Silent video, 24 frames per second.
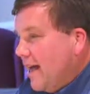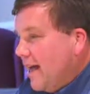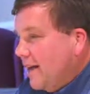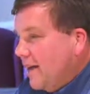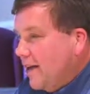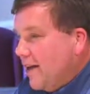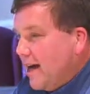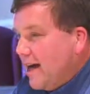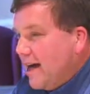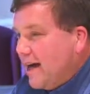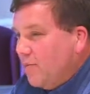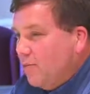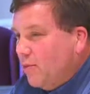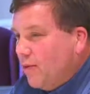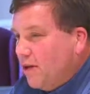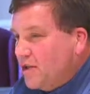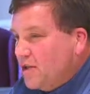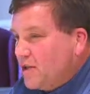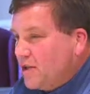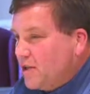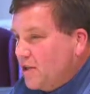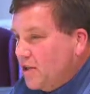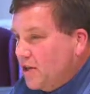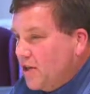And God
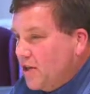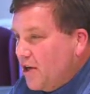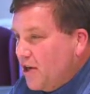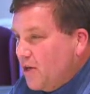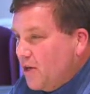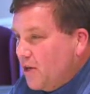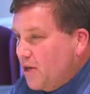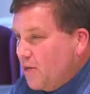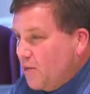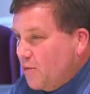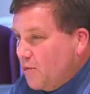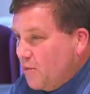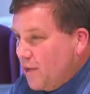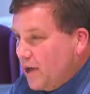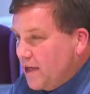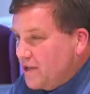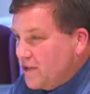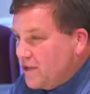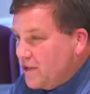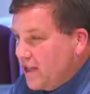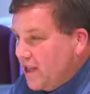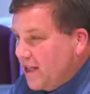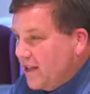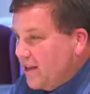wants to know
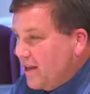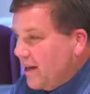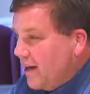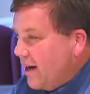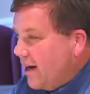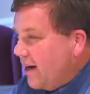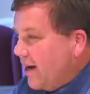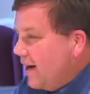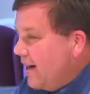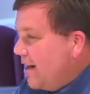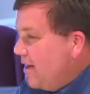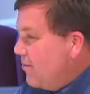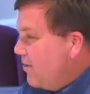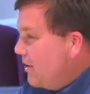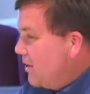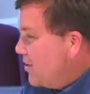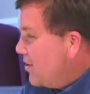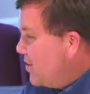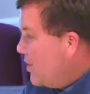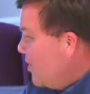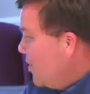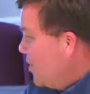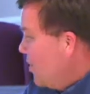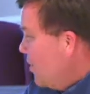what's in there, and He
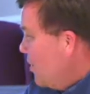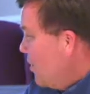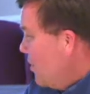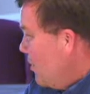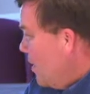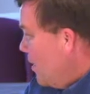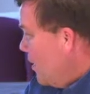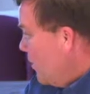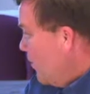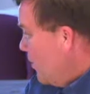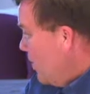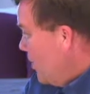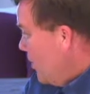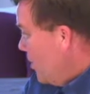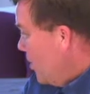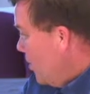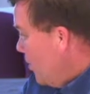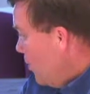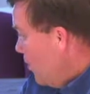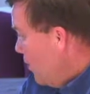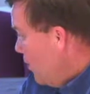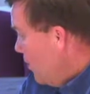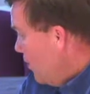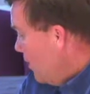wants to know what we
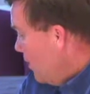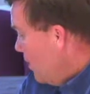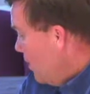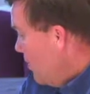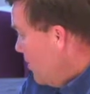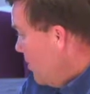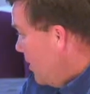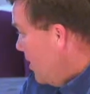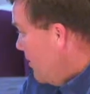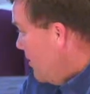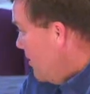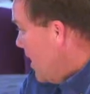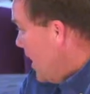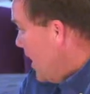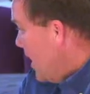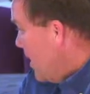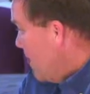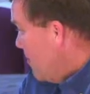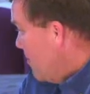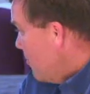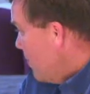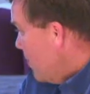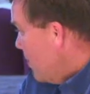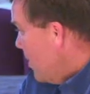hold to be
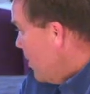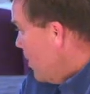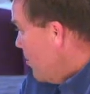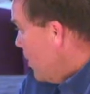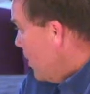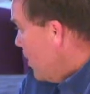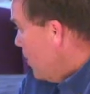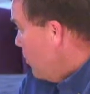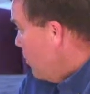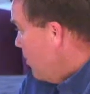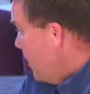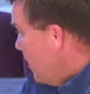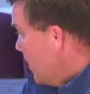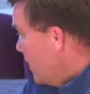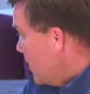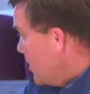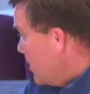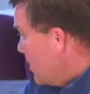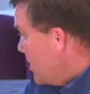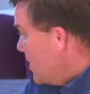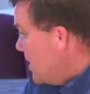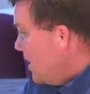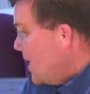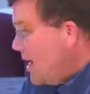valuable, and what we
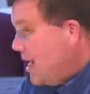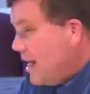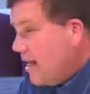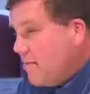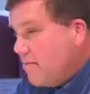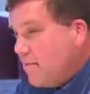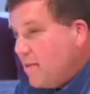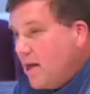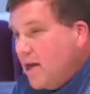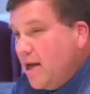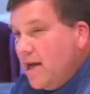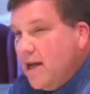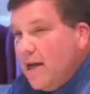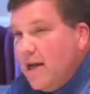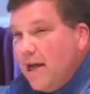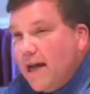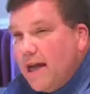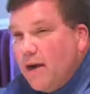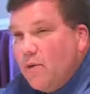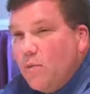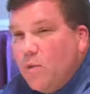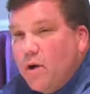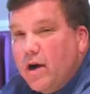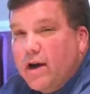esteem,
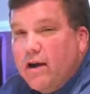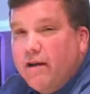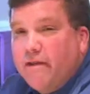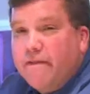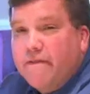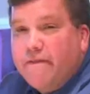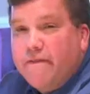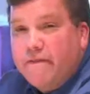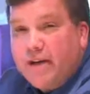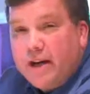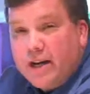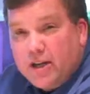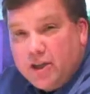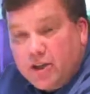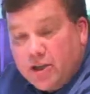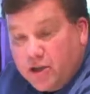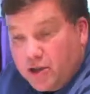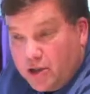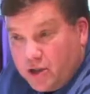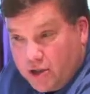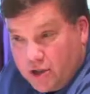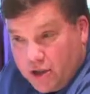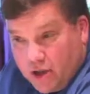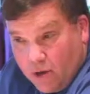and what
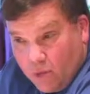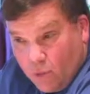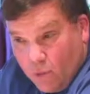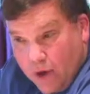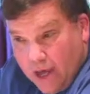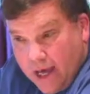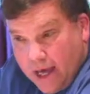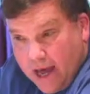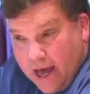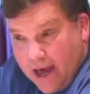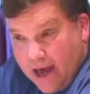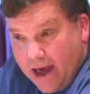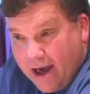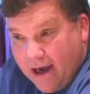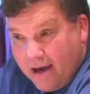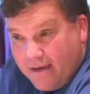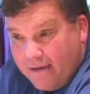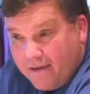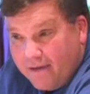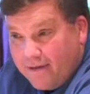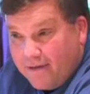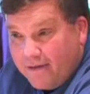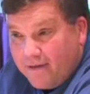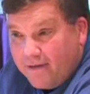affections that we
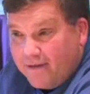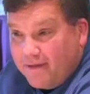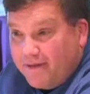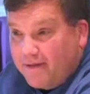have